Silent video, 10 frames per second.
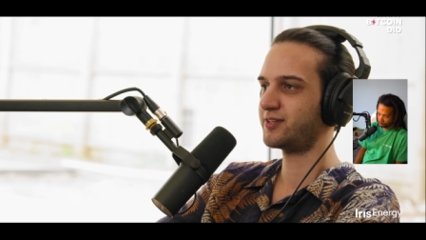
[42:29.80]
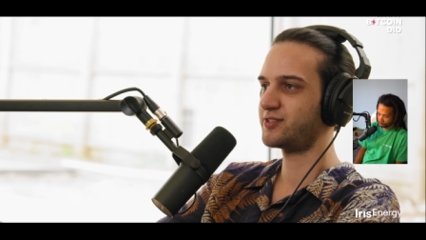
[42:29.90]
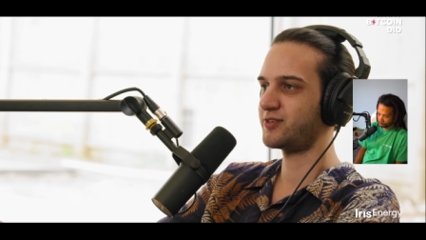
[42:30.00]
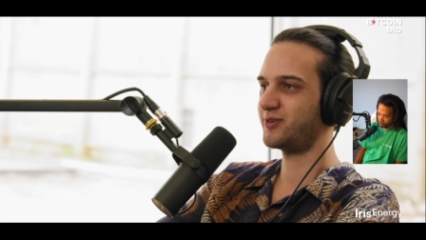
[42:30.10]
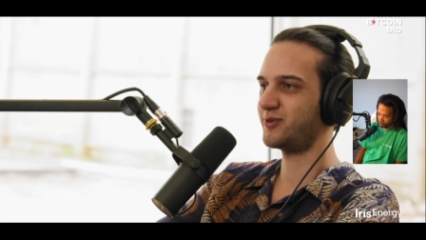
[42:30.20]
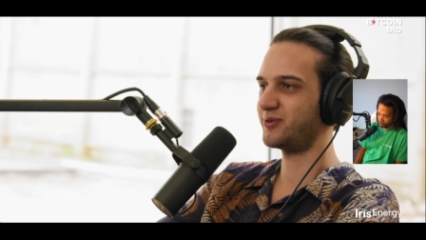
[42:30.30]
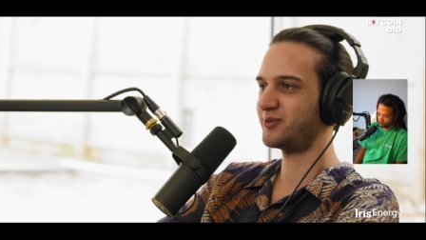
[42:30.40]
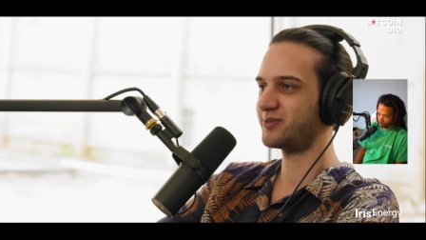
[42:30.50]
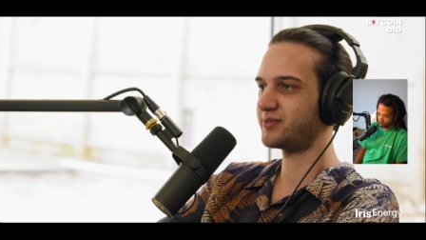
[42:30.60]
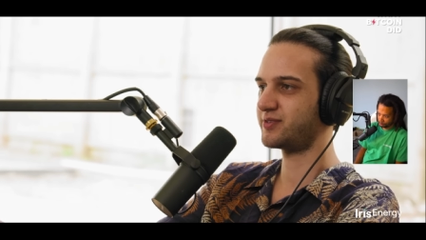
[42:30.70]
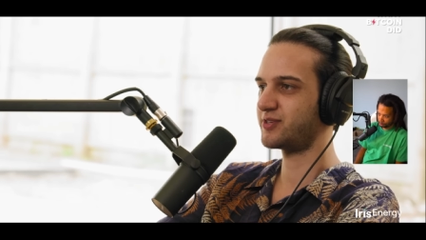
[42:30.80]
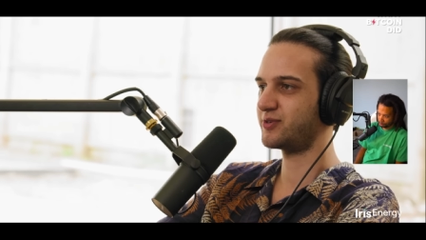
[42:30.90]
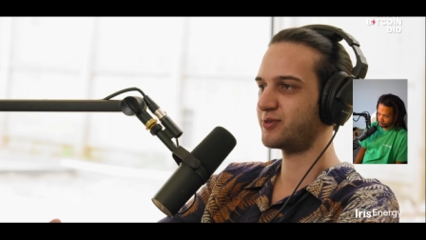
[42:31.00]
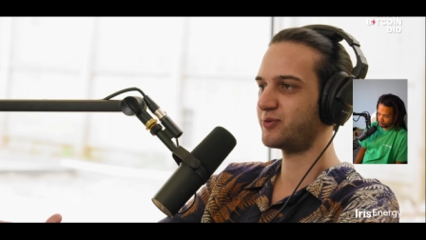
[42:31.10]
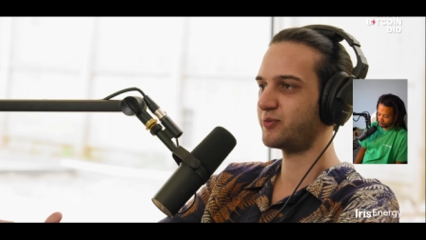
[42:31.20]
So
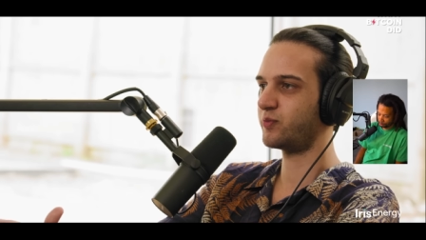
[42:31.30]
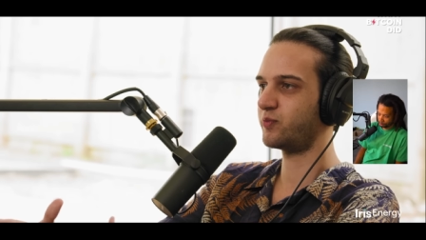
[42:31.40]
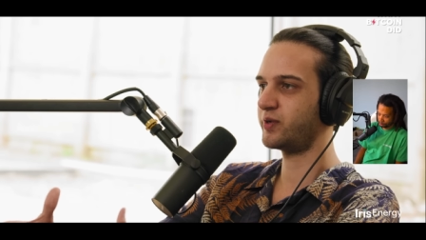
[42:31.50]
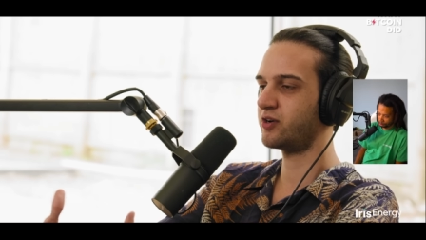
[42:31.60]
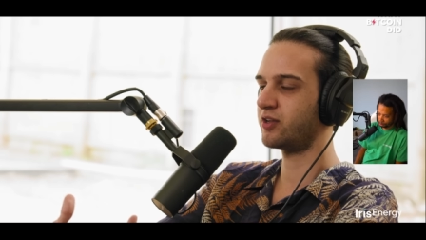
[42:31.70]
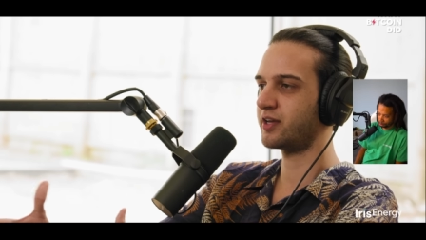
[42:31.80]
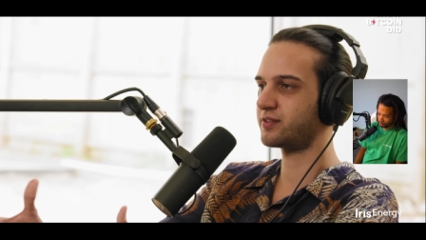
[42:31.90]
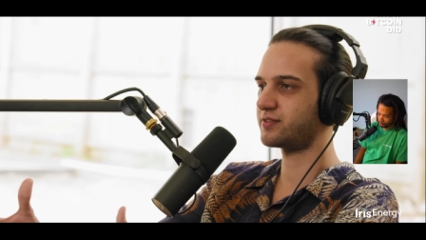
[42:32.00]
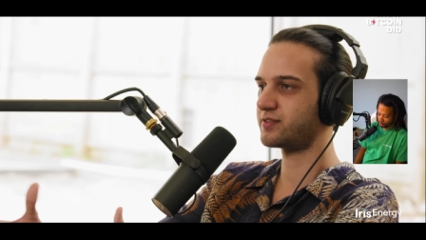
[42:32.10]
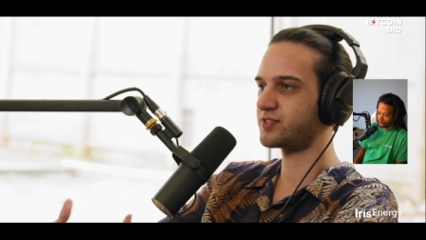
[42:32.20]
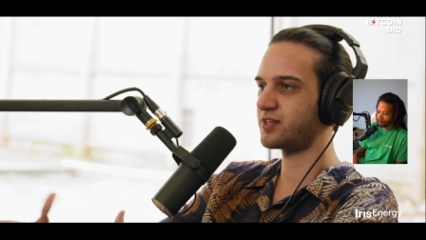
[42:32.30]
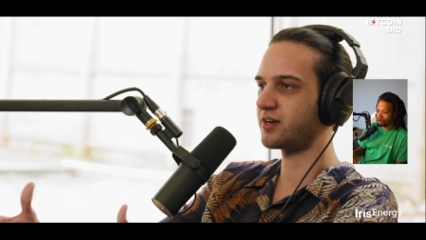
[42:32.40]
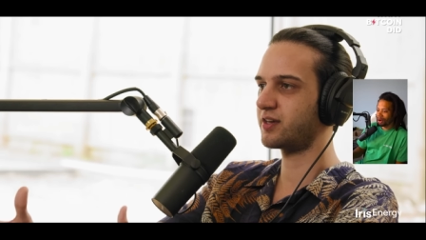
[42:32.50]
we all got stuck.